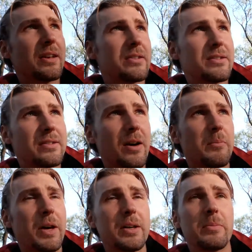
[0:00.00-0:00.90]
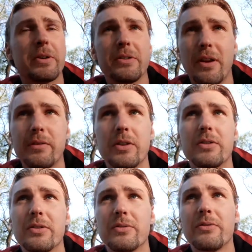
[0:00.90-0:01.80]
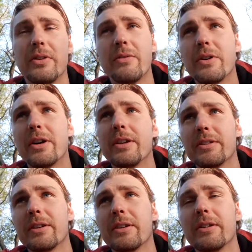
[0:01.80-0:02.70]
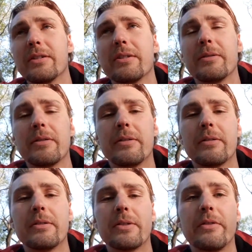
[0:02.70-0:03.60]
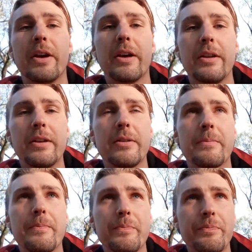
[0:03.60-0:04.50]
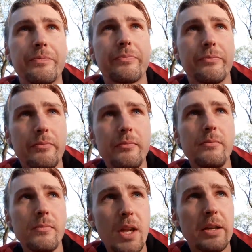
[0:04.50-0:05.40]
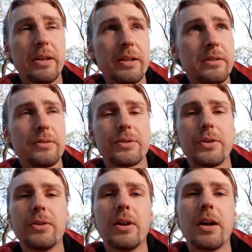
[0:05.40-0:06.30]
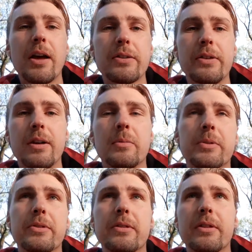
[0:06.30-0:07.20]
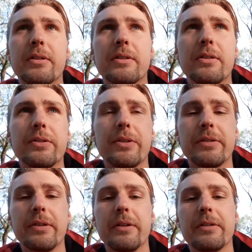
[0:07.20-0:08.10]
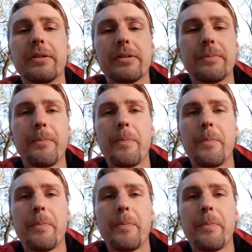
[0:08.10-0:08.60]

has come back because I've got fever and uh, severe headache. And then Coca-Cola has helped in those instances.